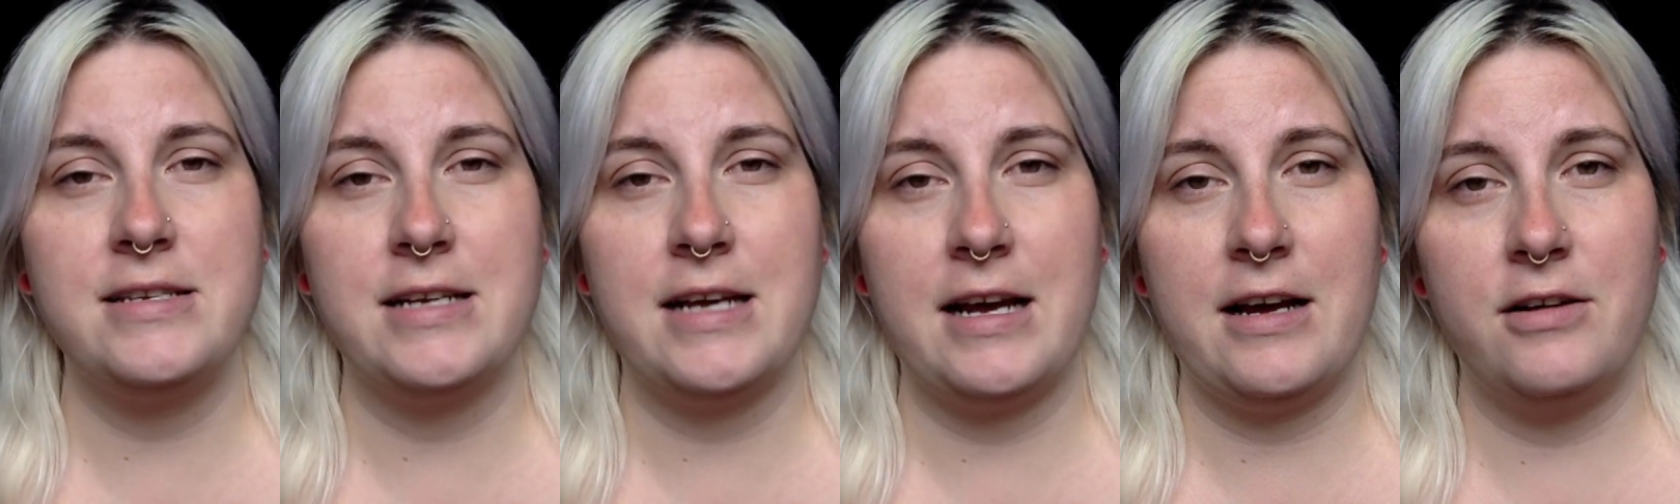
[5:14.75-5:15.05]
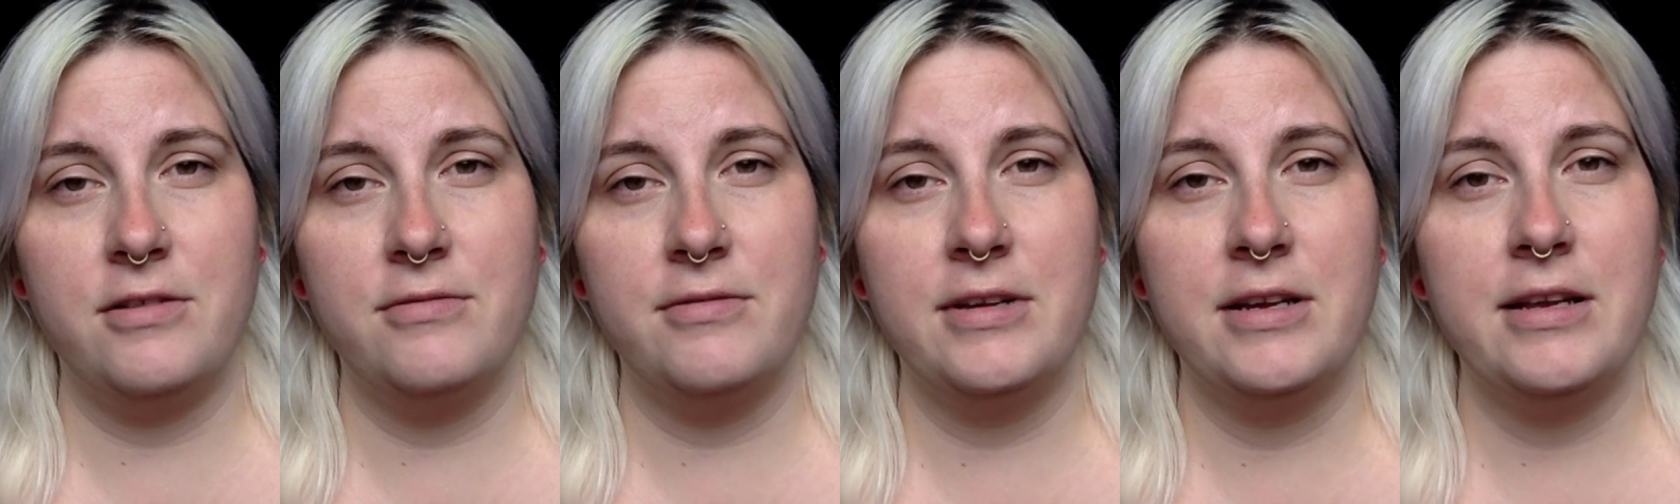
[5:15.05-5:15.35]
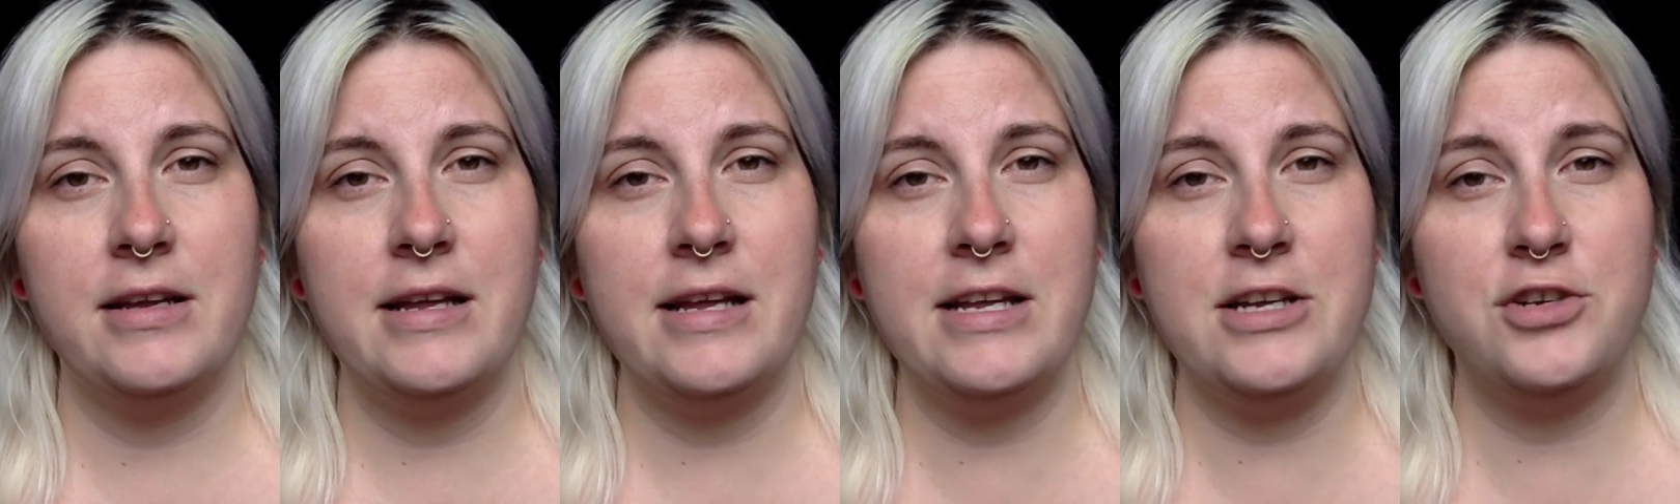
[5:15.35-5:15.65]
down
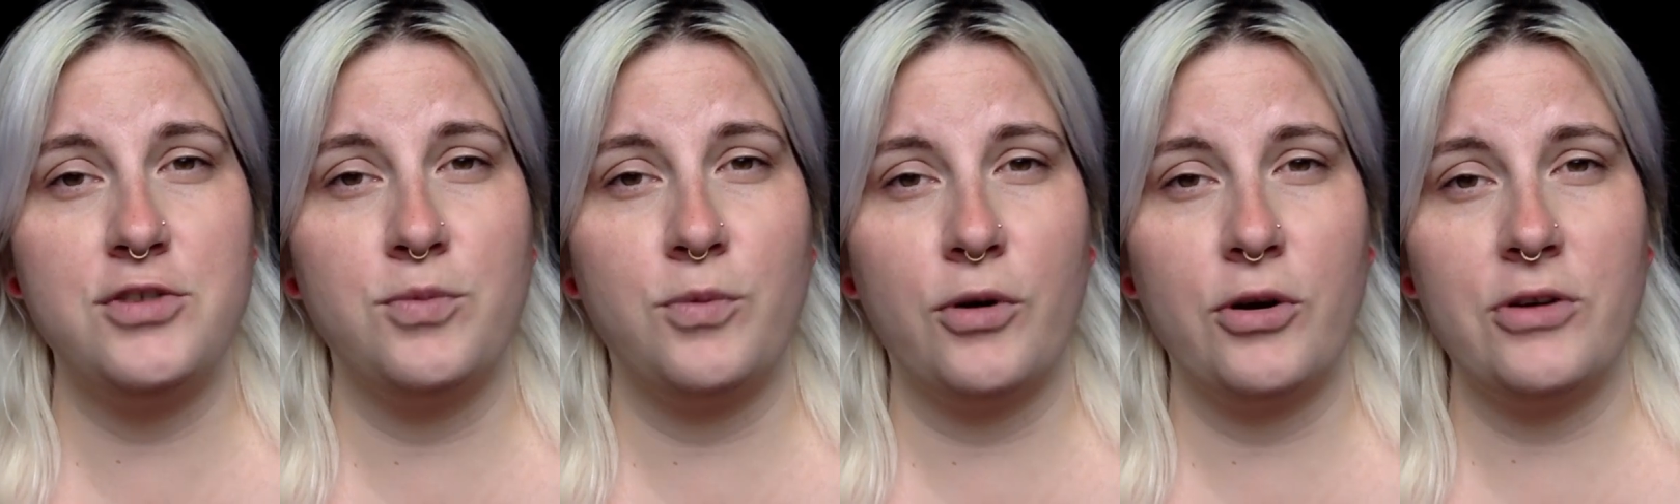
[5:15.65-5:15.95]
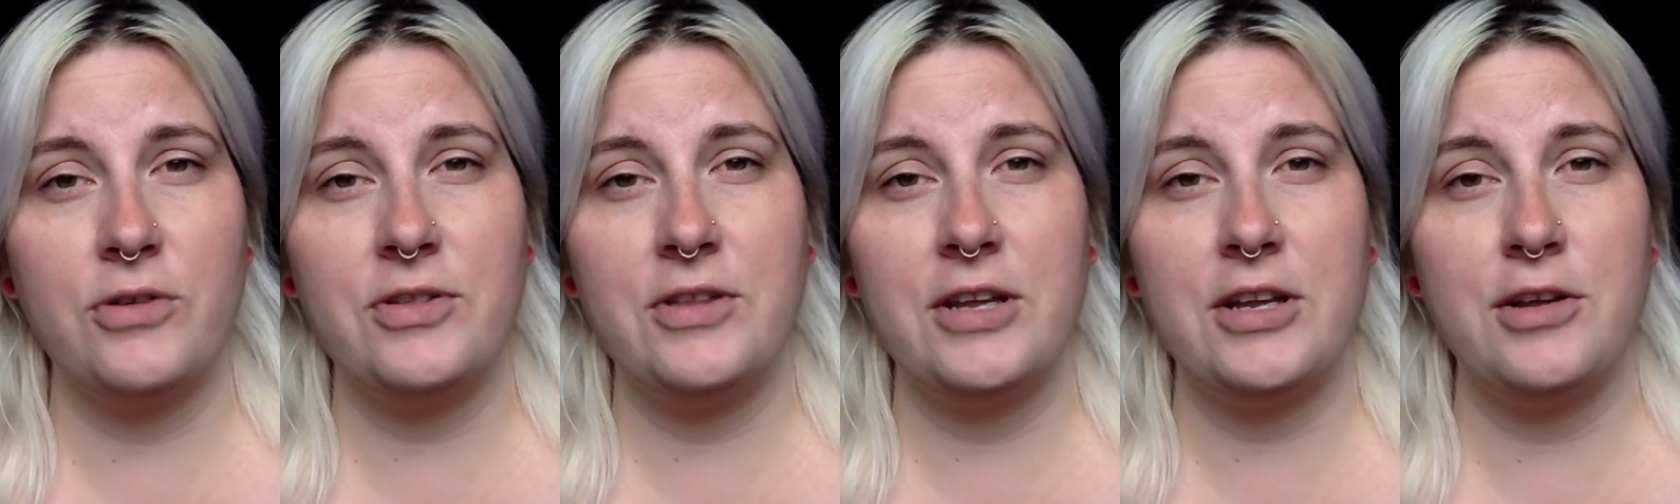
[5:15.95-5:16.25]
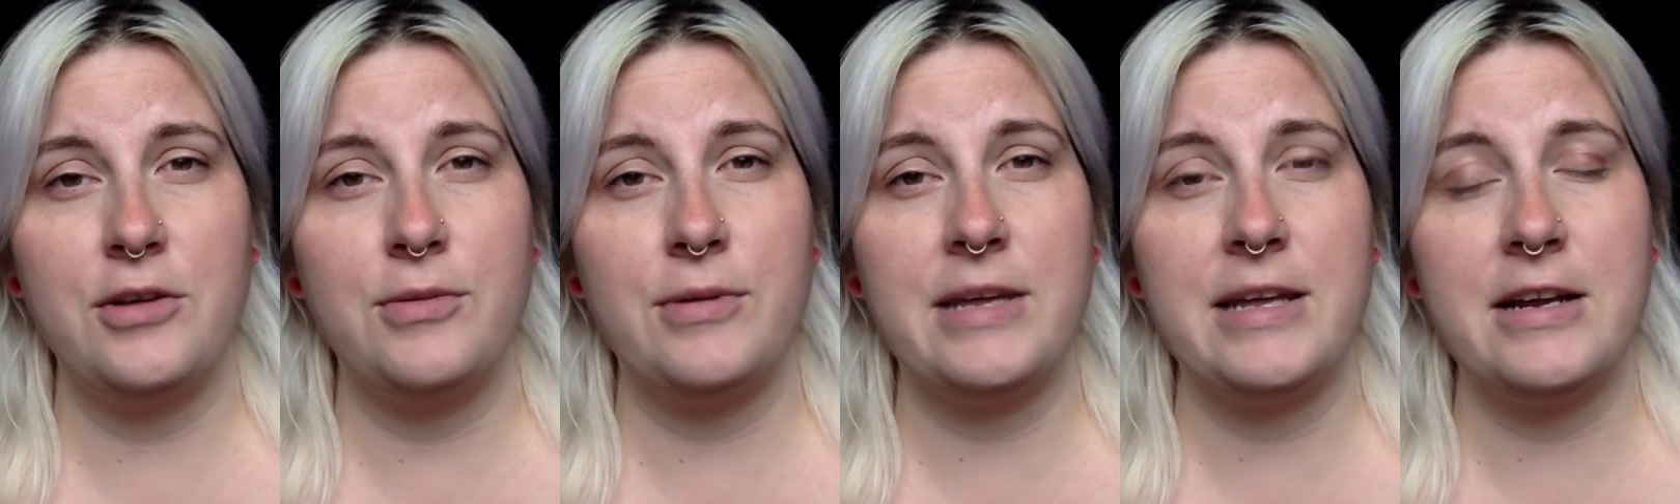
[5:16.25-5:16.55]
each word that
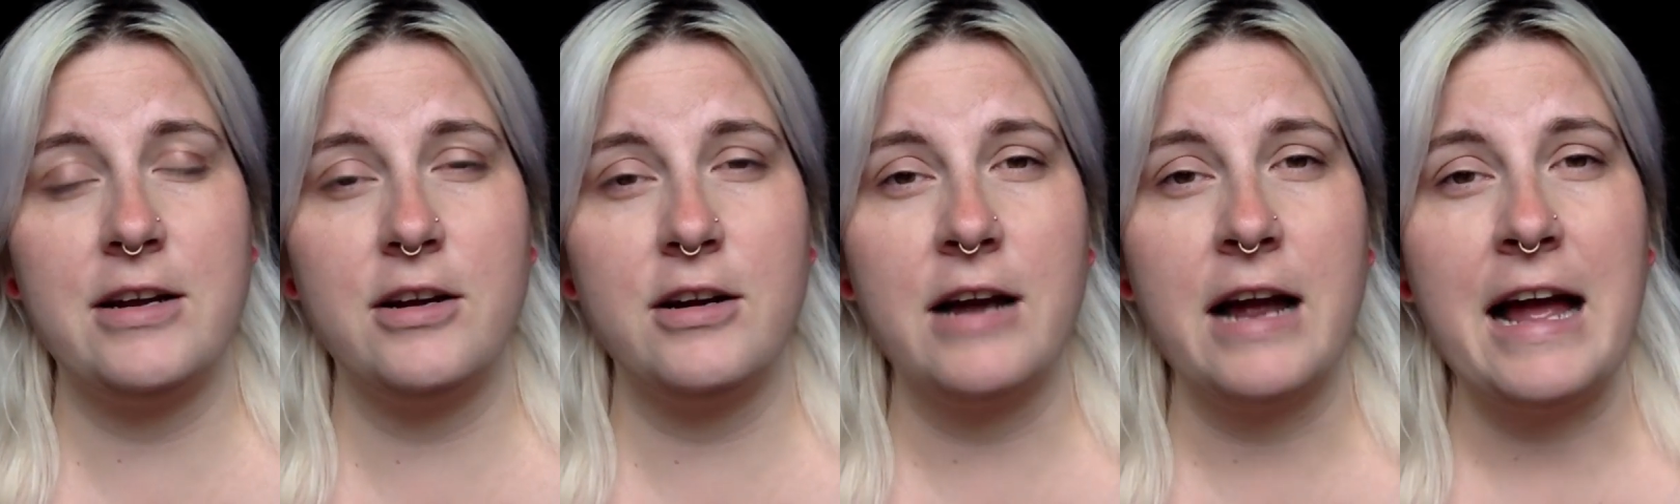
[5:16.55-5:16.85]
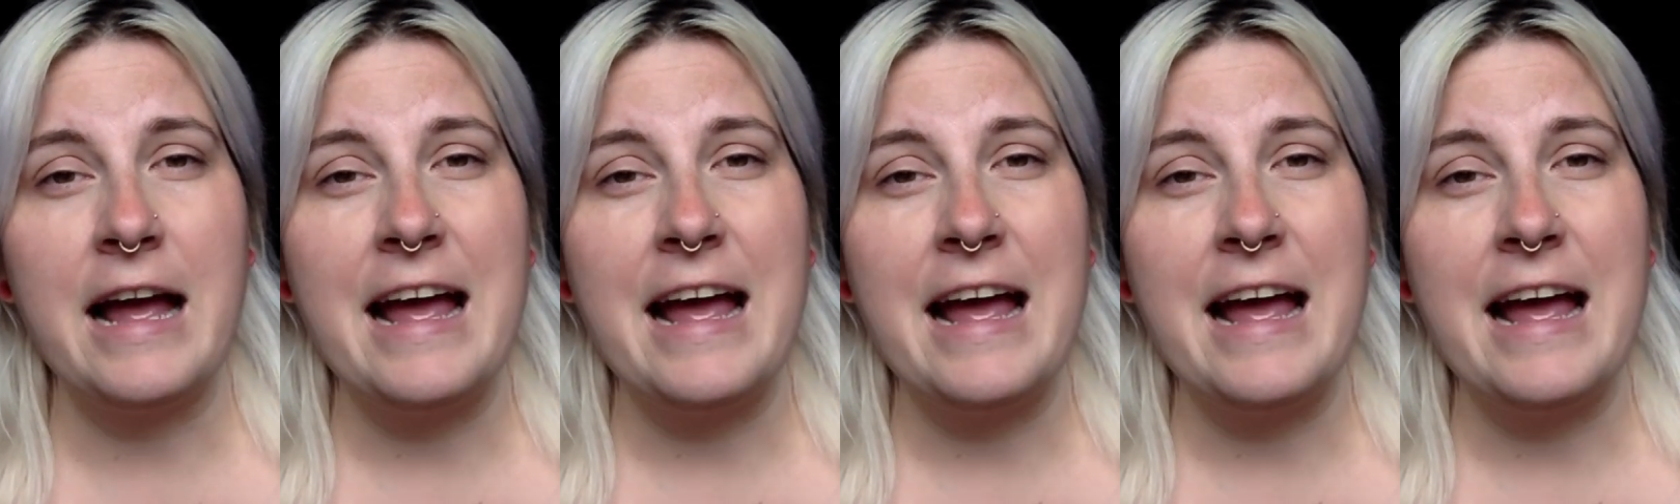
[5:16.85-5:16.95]
you hear,